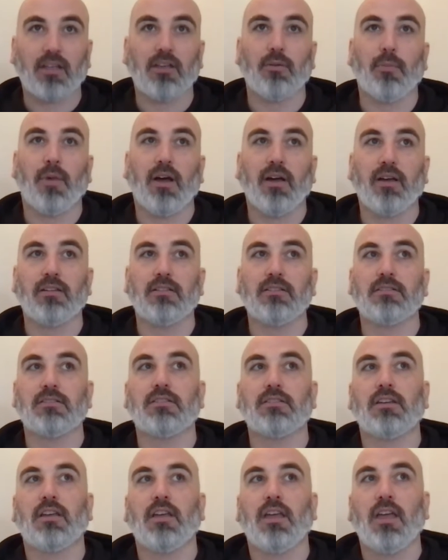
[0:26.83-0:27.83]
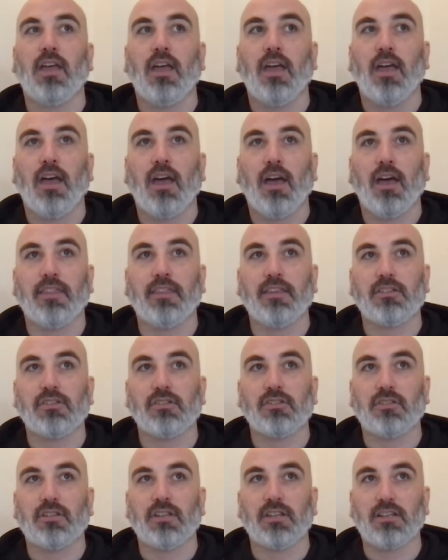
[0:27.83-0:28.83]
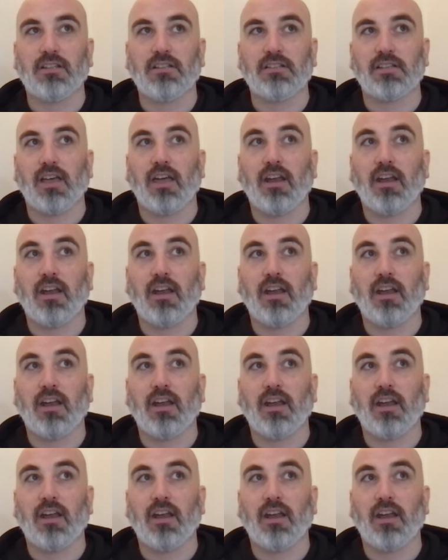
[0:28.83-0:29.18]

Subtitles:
of your mind and these sort of things.